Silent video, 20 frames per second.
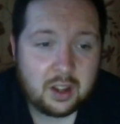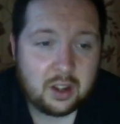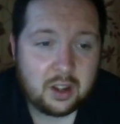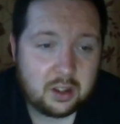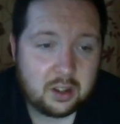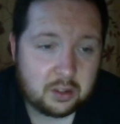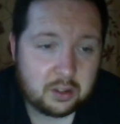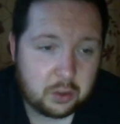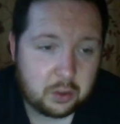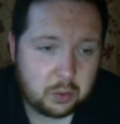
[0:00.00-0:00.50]

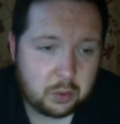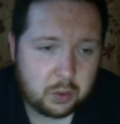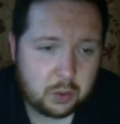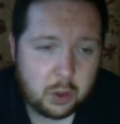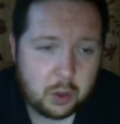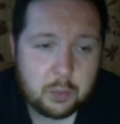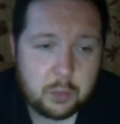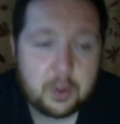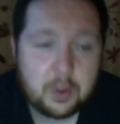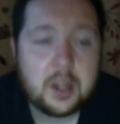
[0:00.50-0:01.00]
So
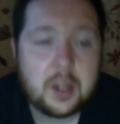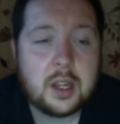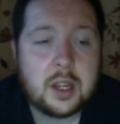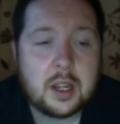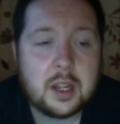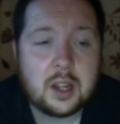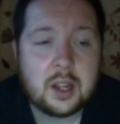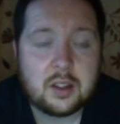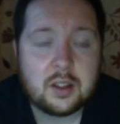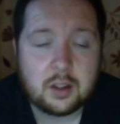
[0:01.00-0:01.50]
hopefully he
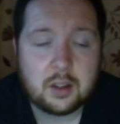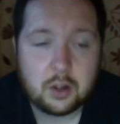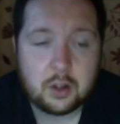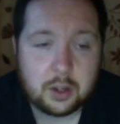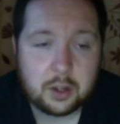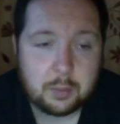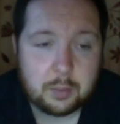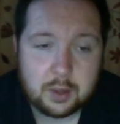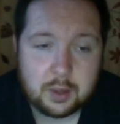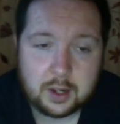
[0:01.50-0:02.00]
gets to look
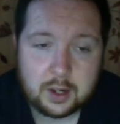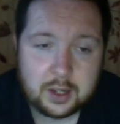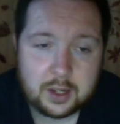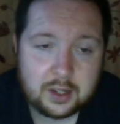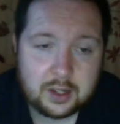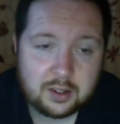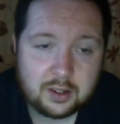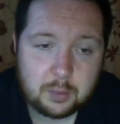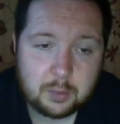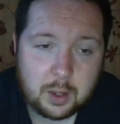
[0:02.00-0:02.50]
in with the
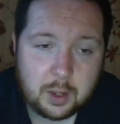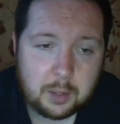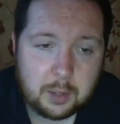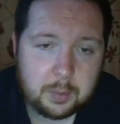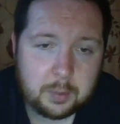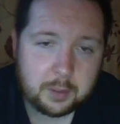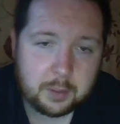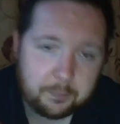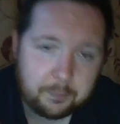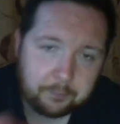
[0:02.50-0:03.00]
Lions as well.
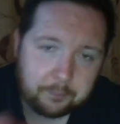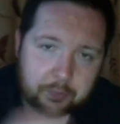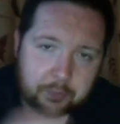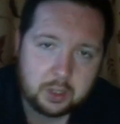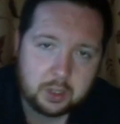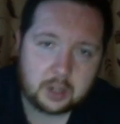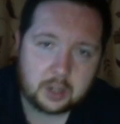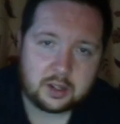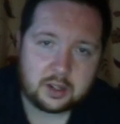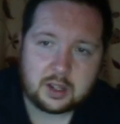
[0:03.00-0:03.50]
But
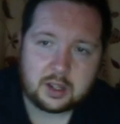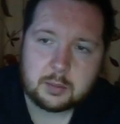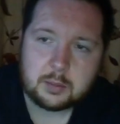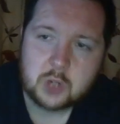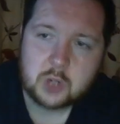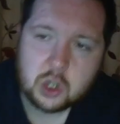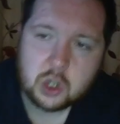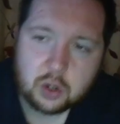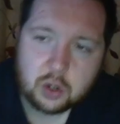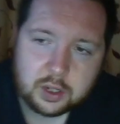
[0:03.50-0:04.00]
like I say, the
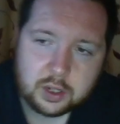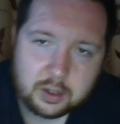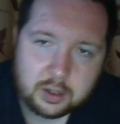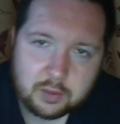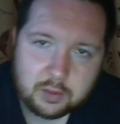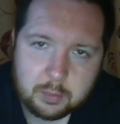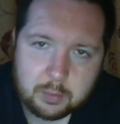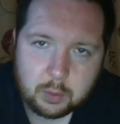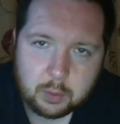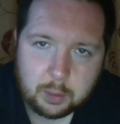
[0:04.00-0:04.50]
majority of
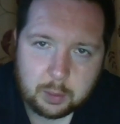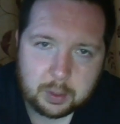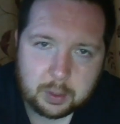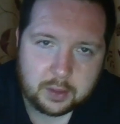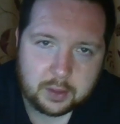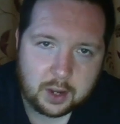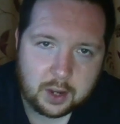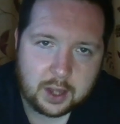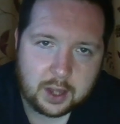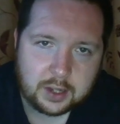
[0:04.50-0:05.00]
them will play
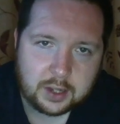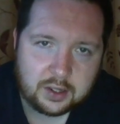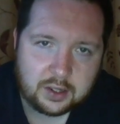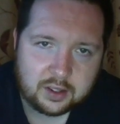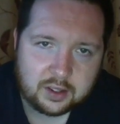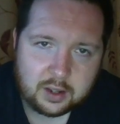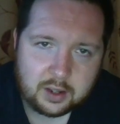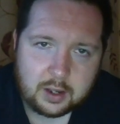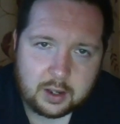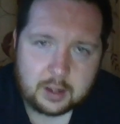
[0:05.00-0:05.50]
the Lions,
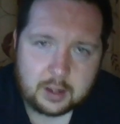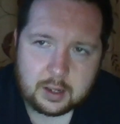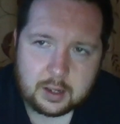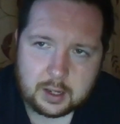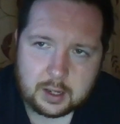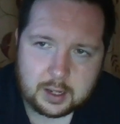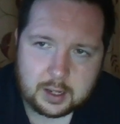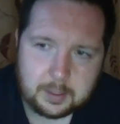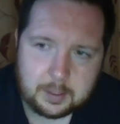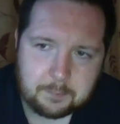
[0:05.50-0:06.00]

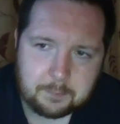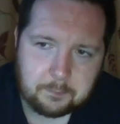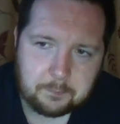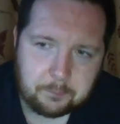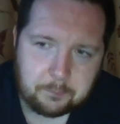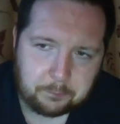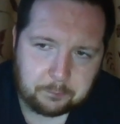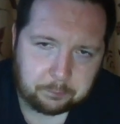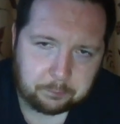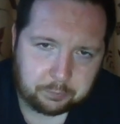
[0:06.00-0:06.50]

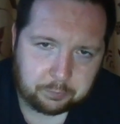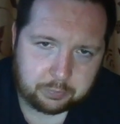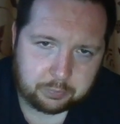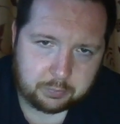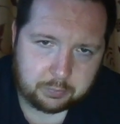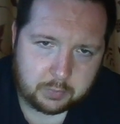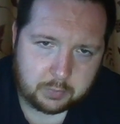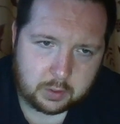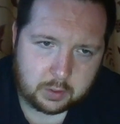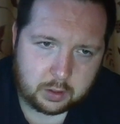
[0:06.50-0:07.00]

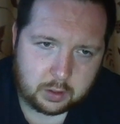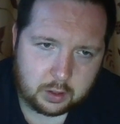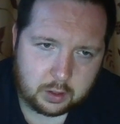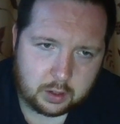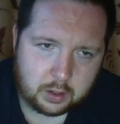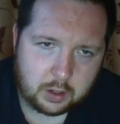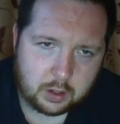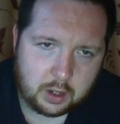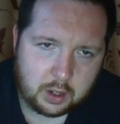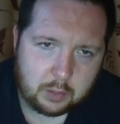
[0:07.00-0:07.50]

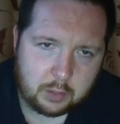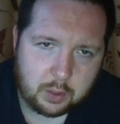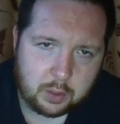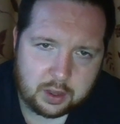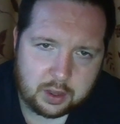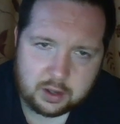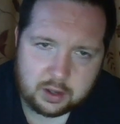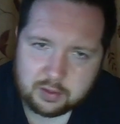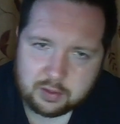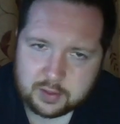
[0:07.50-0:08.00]

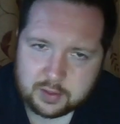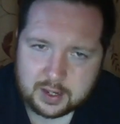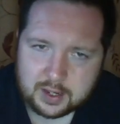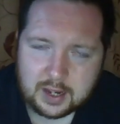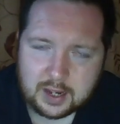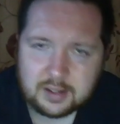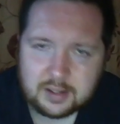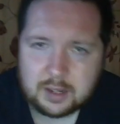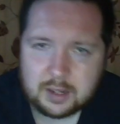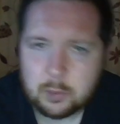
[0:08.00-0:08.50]
whether it's for the A
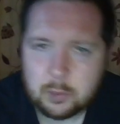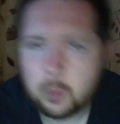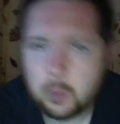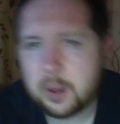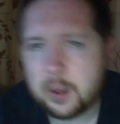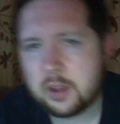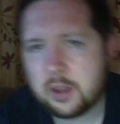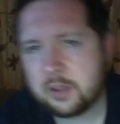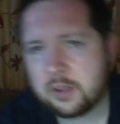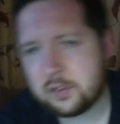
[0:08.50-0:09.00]
team or
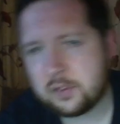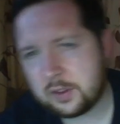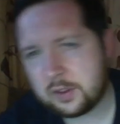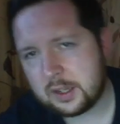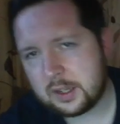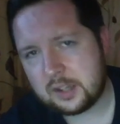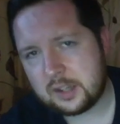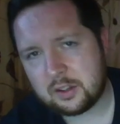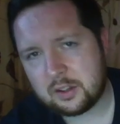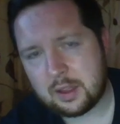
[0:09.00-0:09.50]
whether it's for
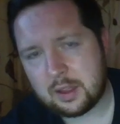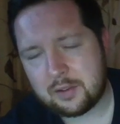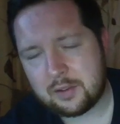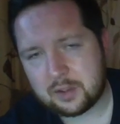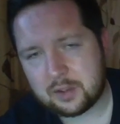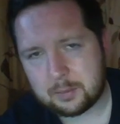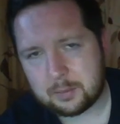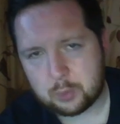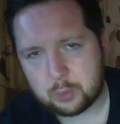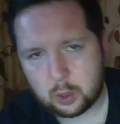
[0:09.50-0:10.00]
the South
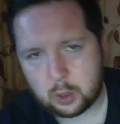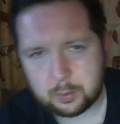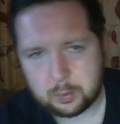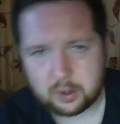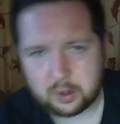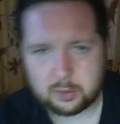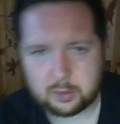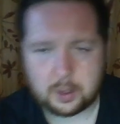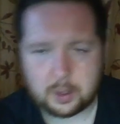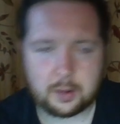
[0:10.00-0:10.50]
African proper
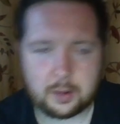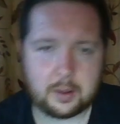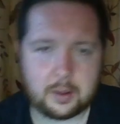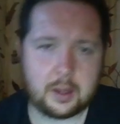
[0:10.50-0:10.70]
as well.